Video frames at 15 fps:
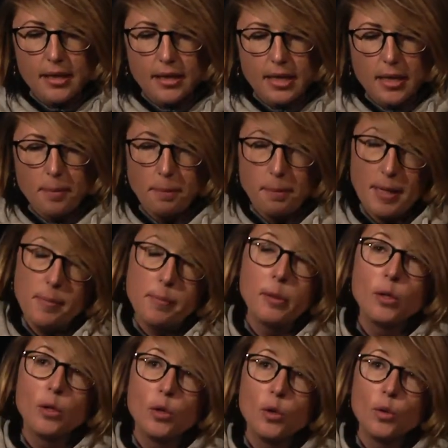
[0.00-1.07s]
the
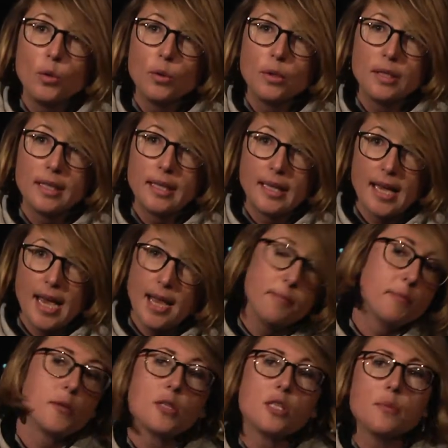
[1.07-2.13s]
people who came
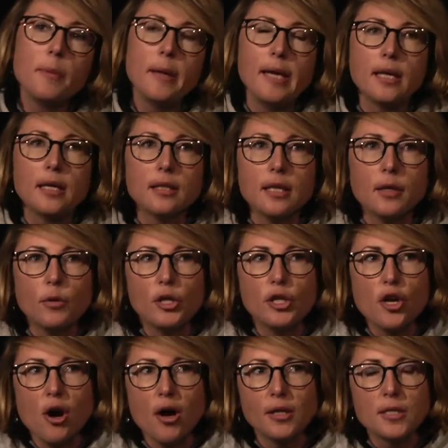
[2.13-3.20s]
to speak, they were
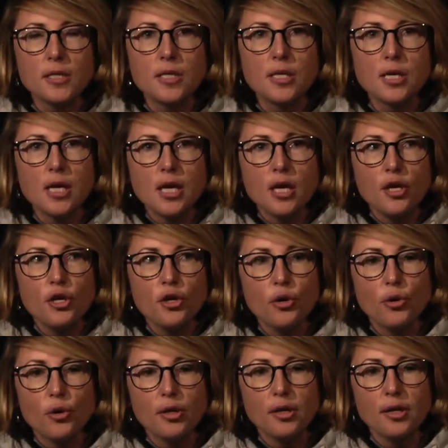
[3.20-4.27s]
not
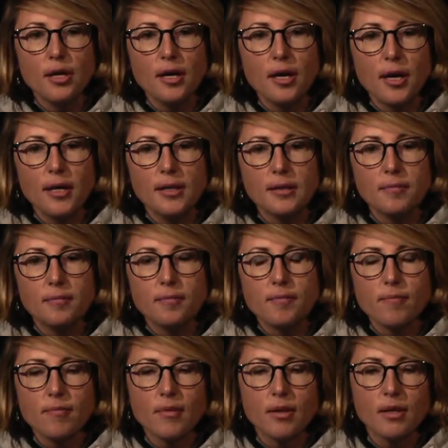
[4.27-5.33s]
your
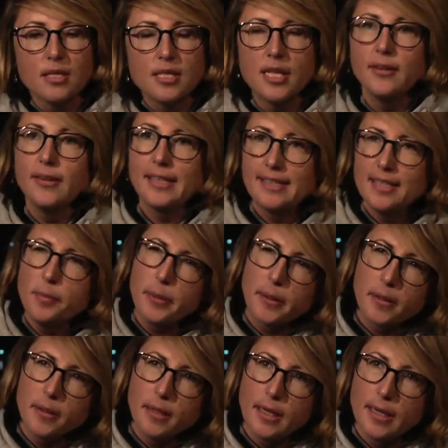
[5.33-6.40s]

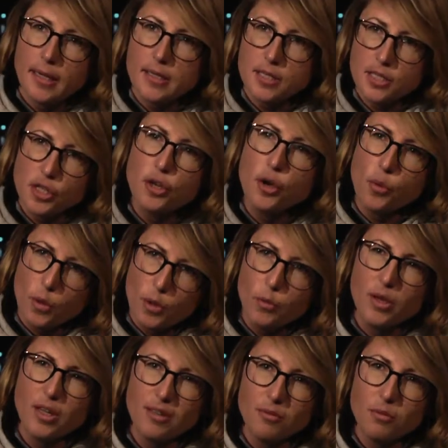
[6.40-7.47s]
stereotypical, I guess, when
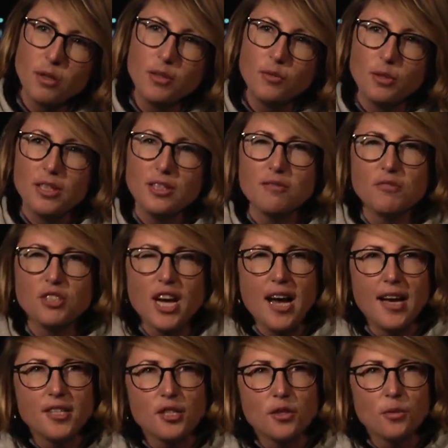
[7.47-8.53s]
we
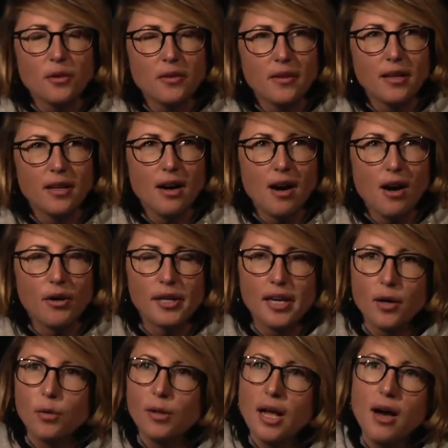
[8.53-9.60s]
judge and we think, oh, okay,
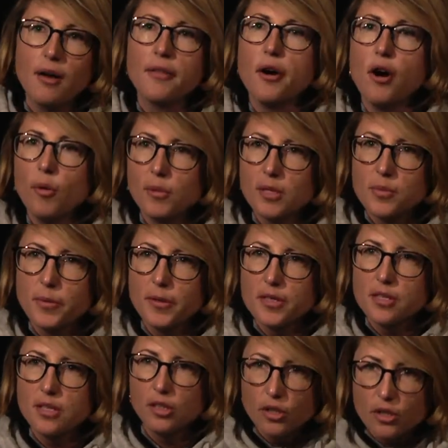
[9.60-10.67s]
well, how the homeless
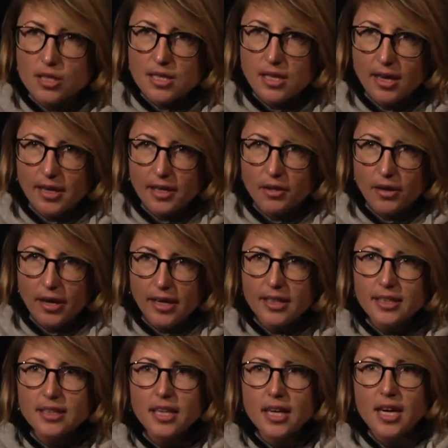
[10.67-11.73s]
person looks like, right?
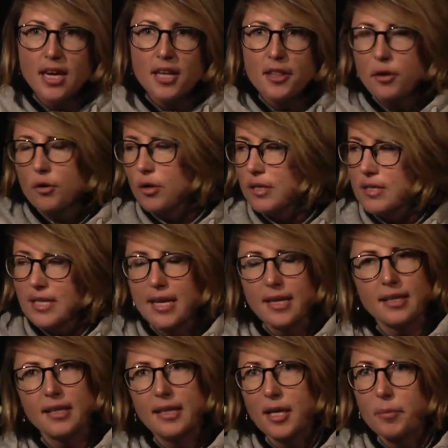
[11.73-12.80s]
They were
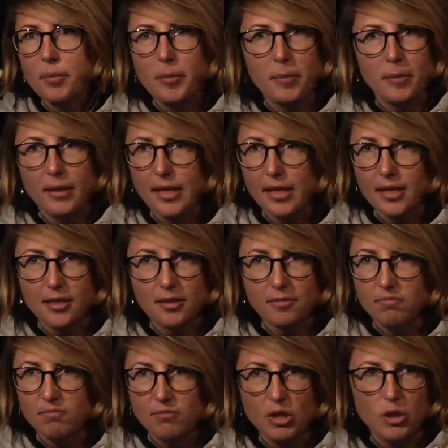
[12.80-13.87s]
exactly like people like
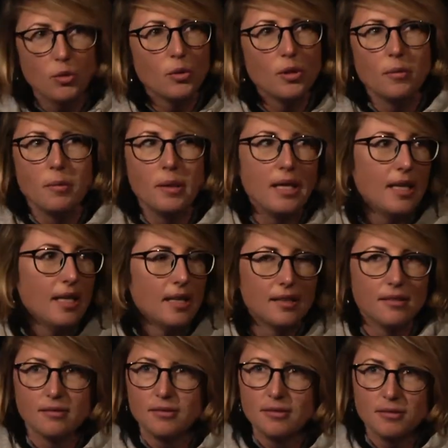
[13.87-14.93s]
you and me
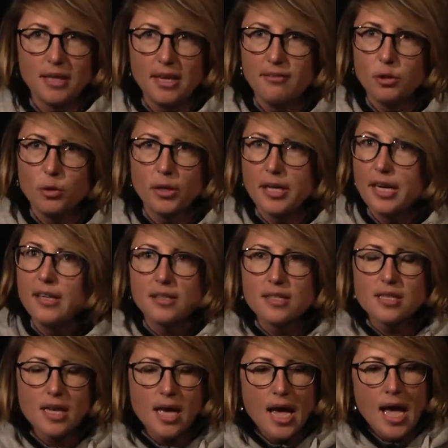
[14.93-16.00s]
and everywhere
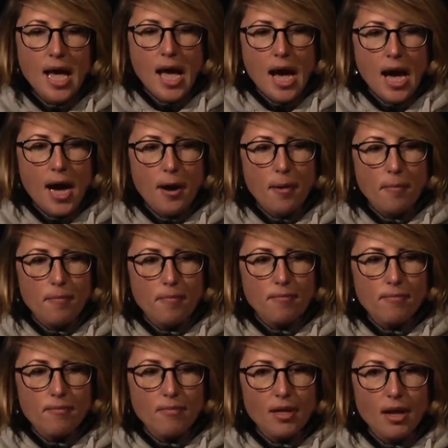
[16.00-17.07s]
else.
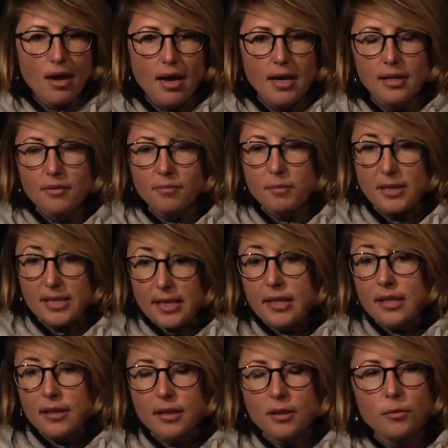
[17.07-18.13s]
And
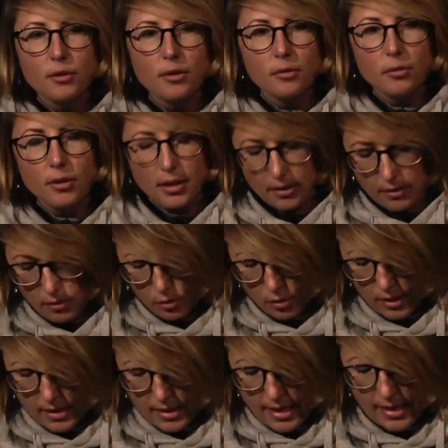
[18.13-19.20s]
particularly what I thought
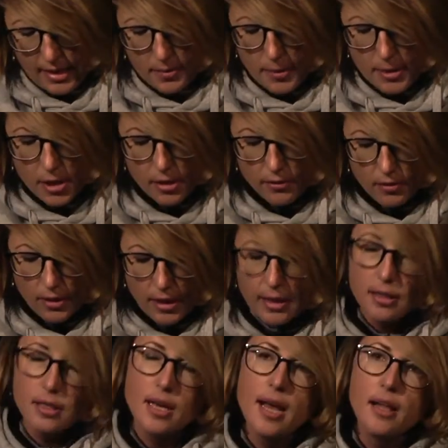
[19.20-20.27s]
is that, especially if you
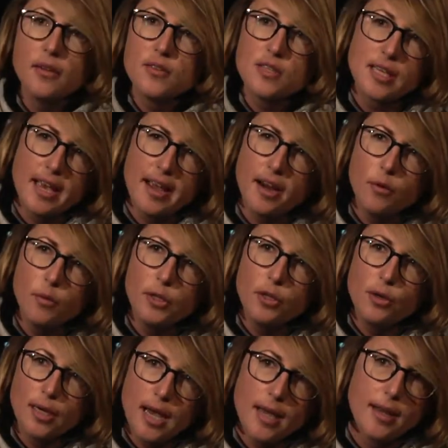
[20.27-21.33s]
get the health scare, when you
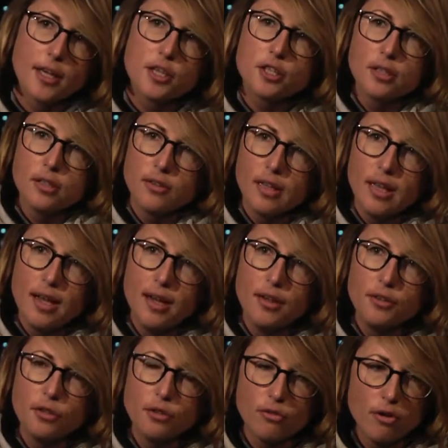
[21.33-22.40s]
can't actually rely
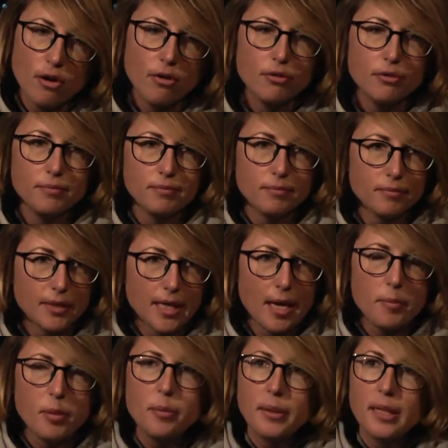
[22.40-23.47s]
on your own
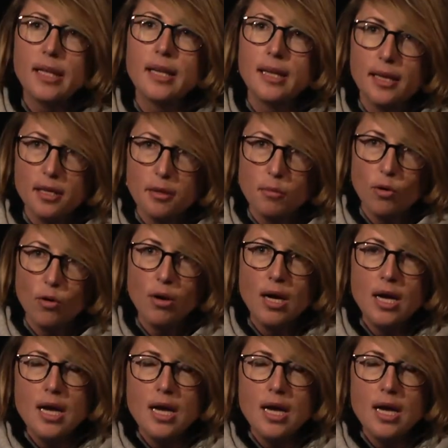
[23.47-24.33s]
capability anymore,